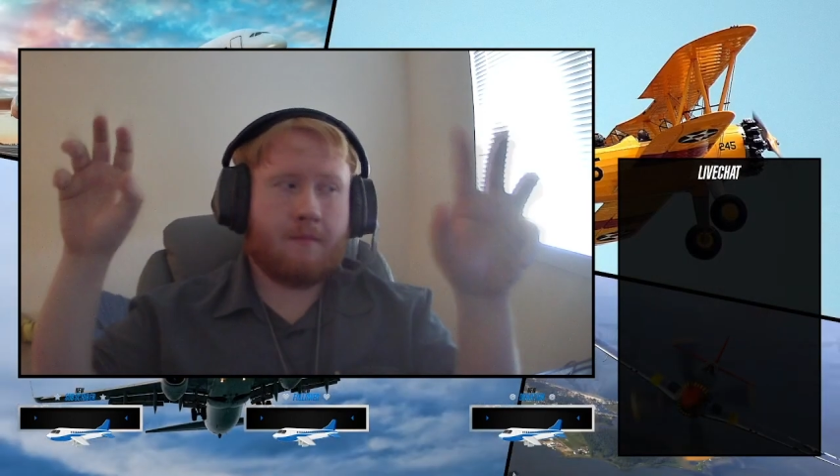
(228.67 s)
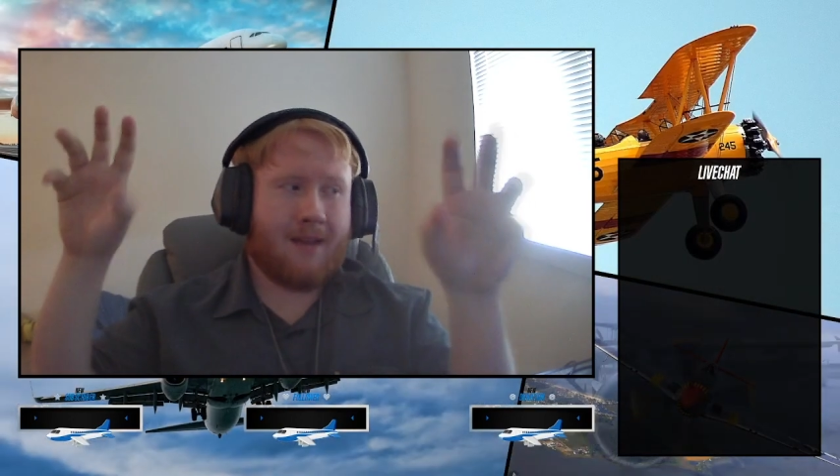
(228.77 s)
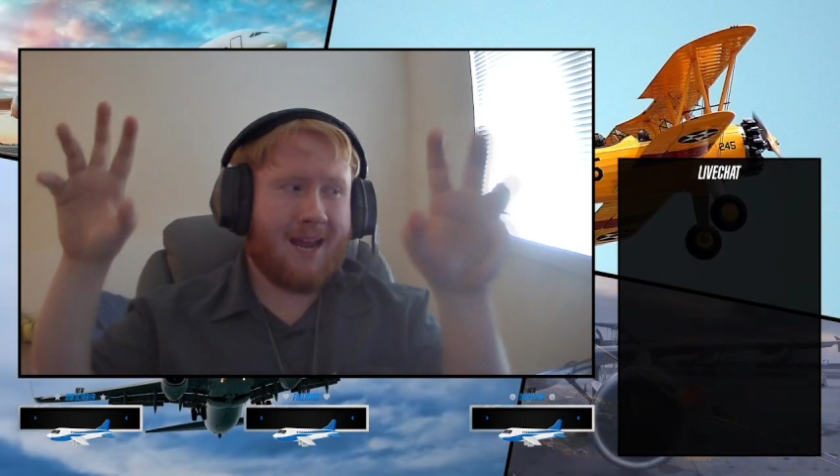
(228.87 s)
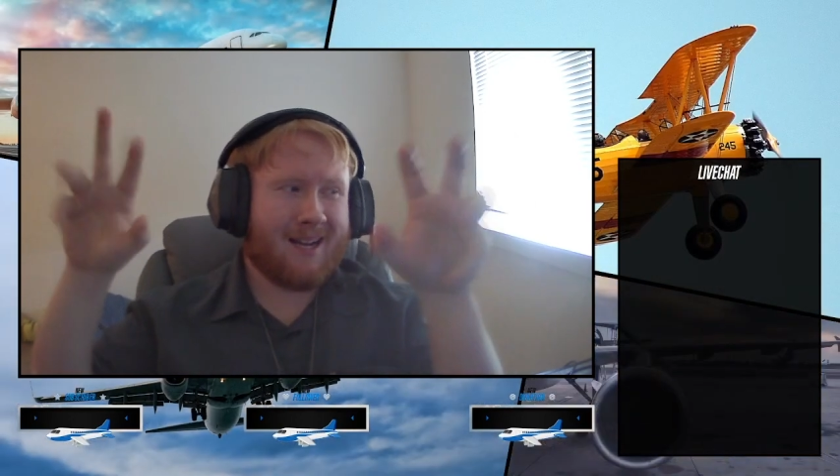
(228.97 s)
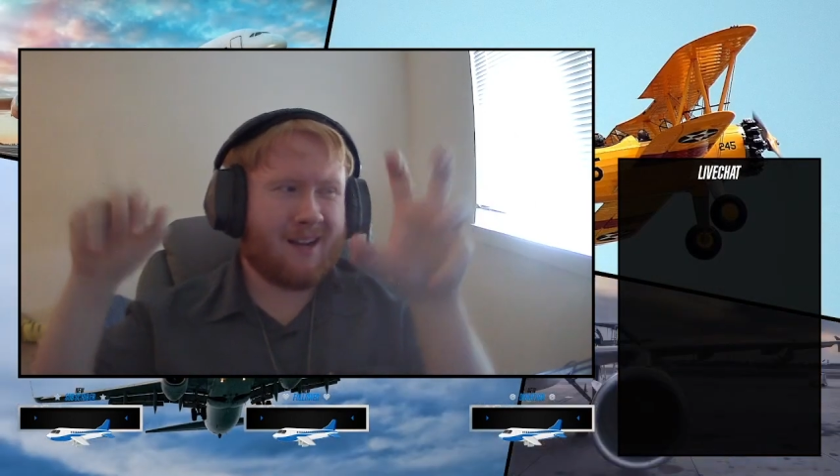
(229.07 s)

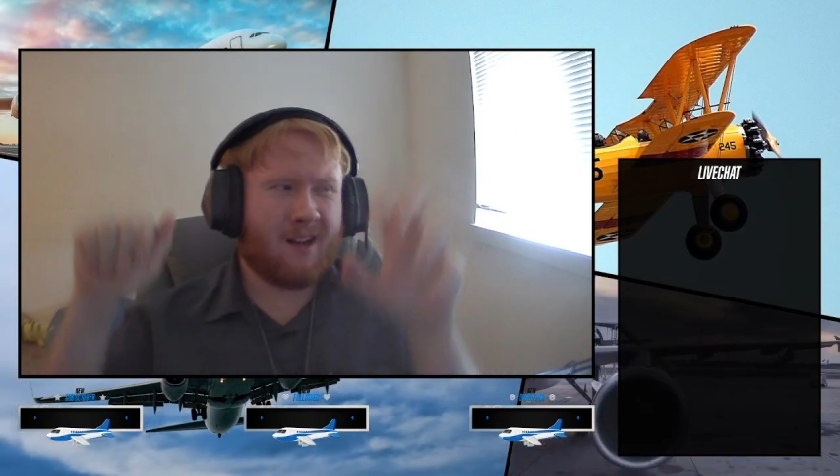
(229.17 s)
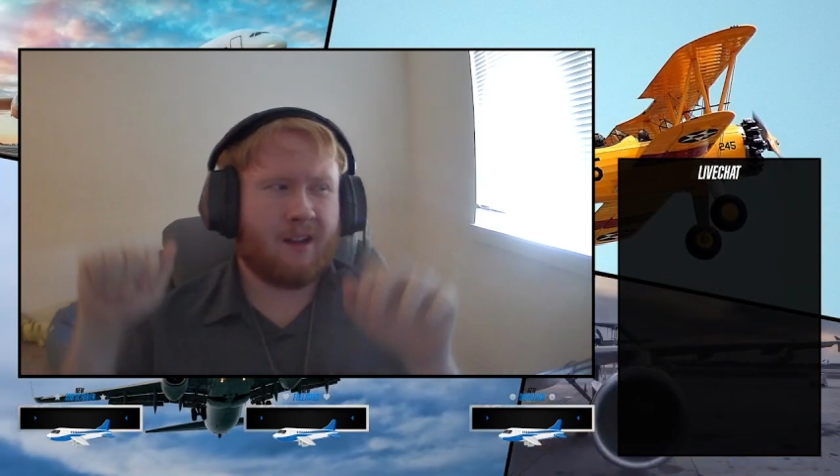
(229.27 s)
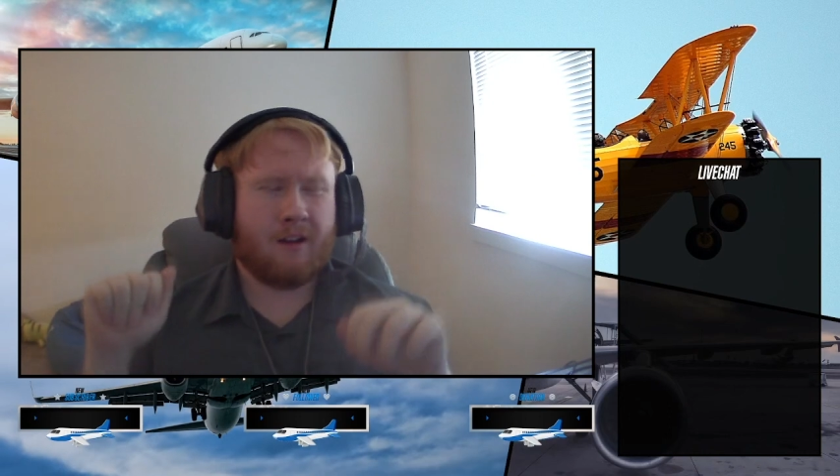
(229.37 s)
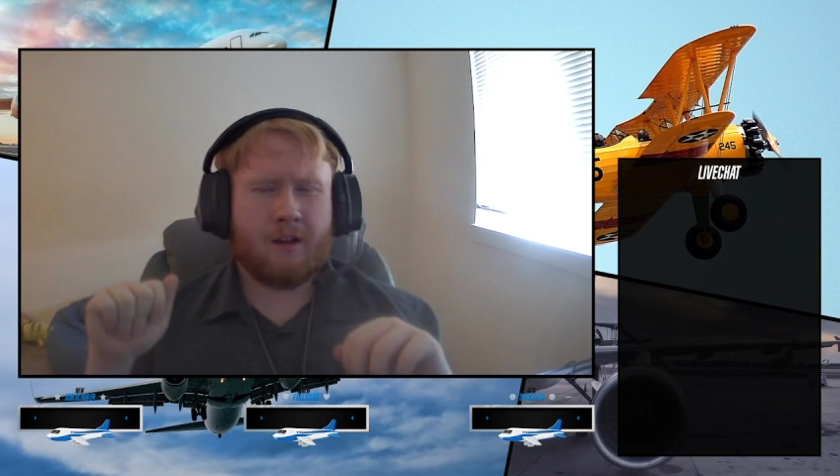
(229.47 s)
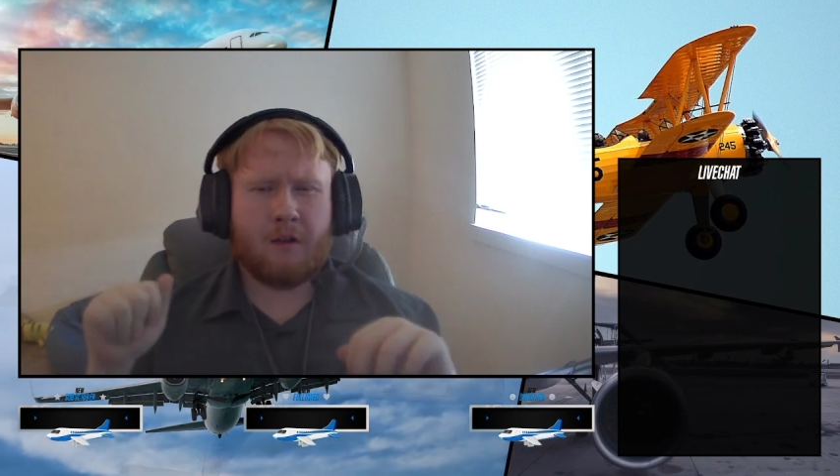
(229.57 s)
technically